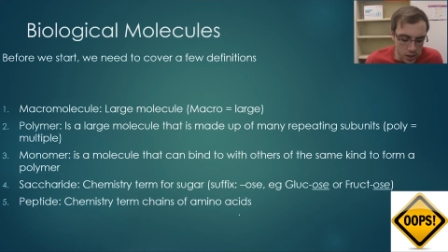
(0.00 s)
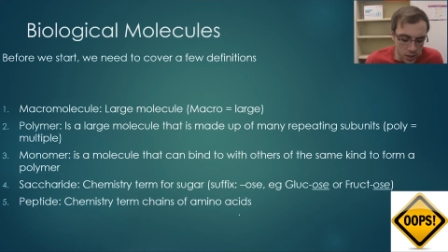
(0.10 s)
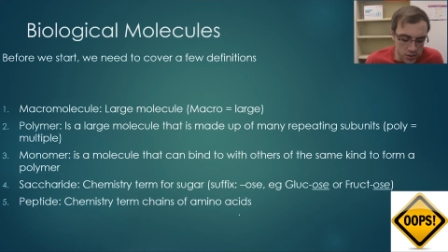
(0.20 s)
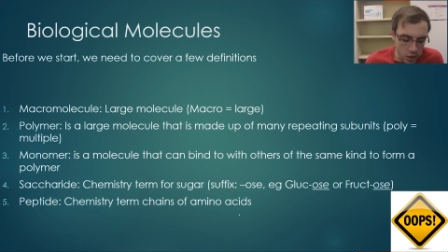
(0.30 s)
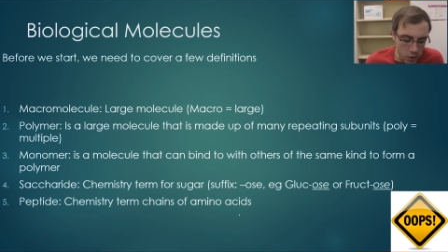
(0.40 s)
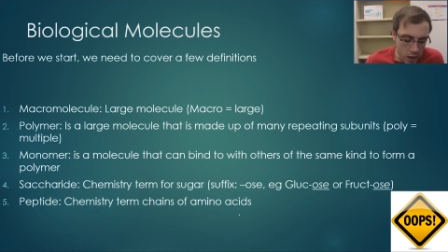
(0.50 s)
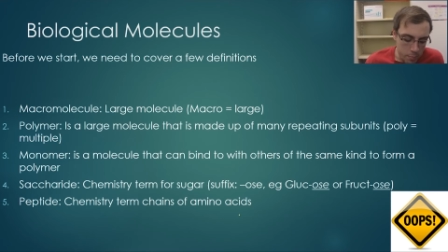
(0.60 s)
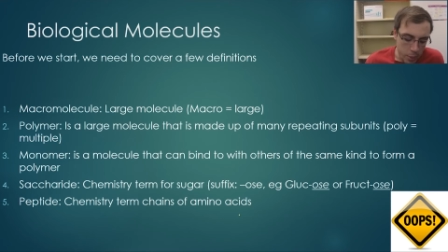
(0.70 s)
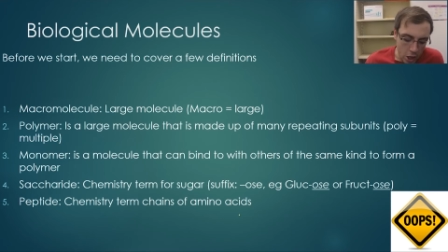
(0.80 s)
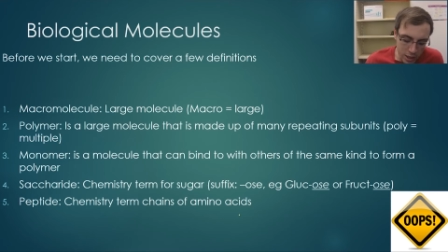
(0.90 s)
So a
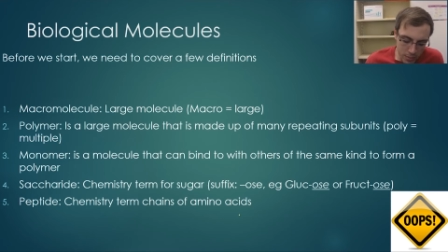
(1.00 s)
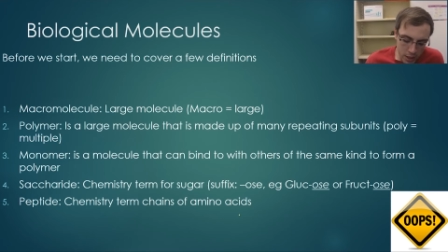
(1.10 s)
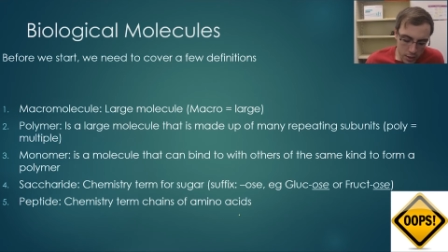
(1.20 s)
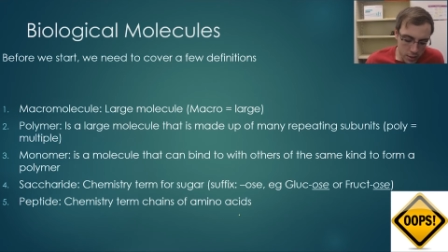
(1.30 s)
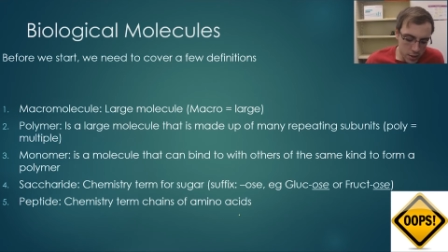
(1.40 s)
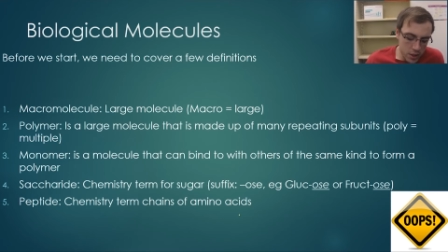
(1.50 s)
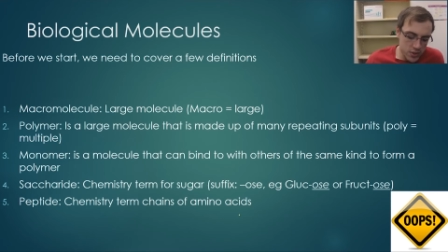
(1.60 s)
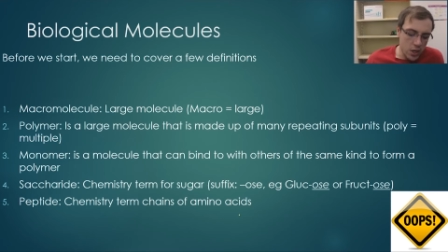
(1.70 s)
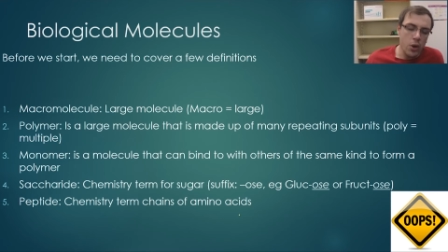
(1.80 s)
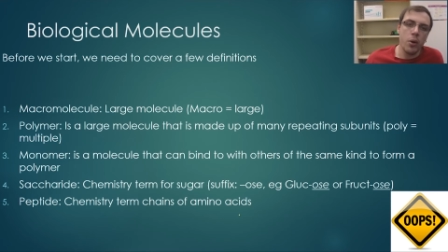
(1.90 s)
polymer,
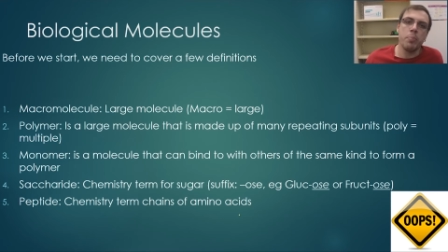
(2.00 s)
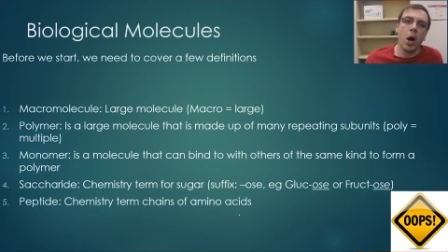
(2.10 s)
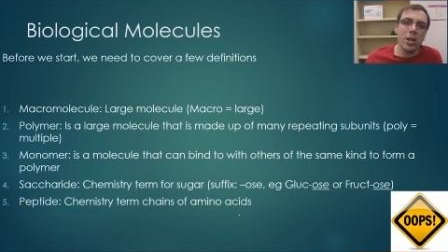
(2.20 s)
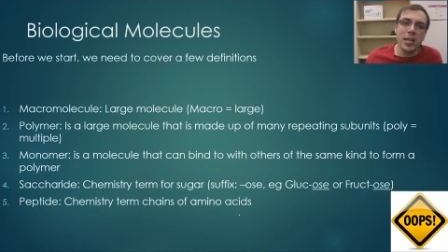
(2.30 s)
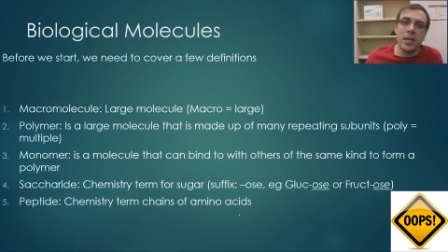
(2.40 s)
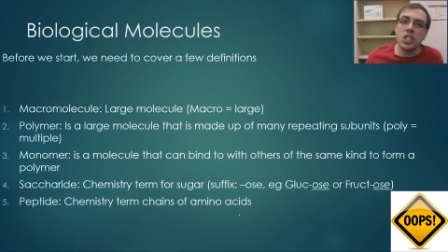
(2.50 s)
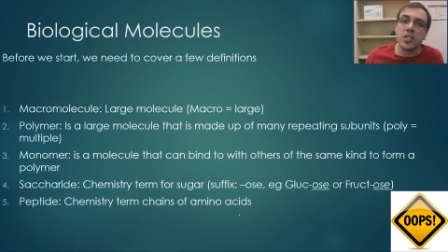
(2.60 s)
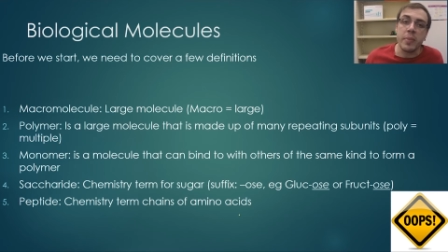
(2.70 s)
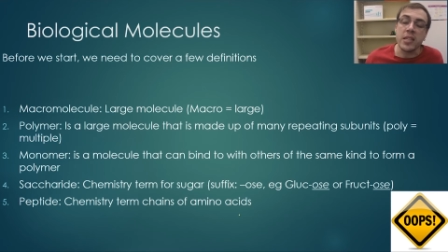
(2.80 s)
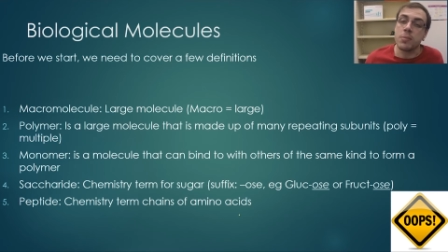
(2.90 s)
so poly
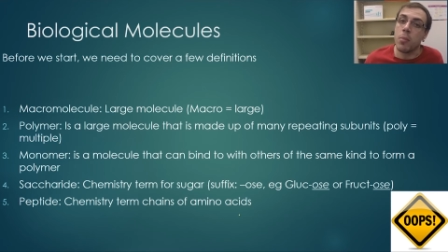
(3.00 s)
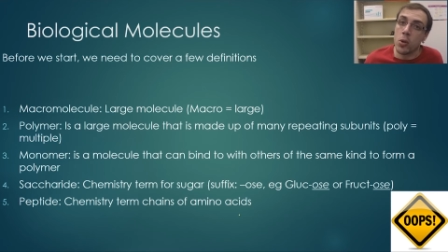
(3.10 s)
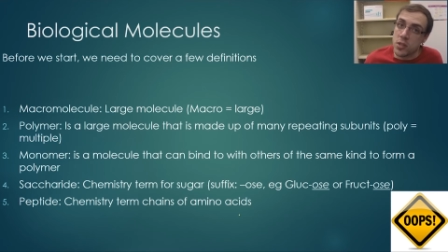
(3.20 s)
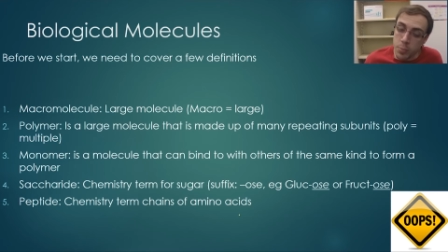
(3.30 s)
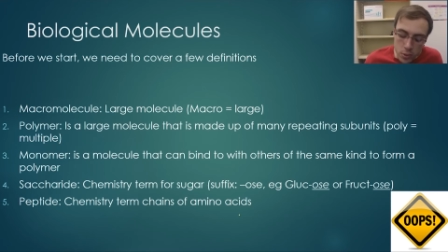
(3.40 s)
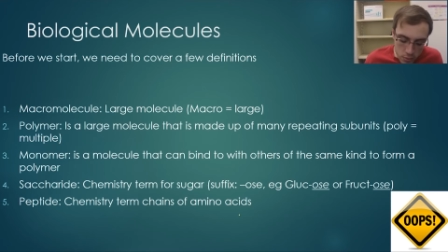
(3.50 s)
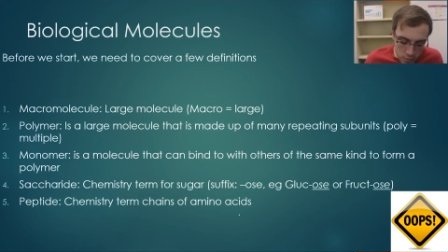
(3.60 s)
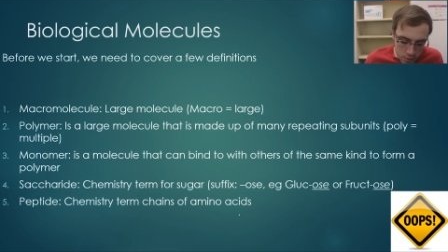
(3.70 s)
just means multiple.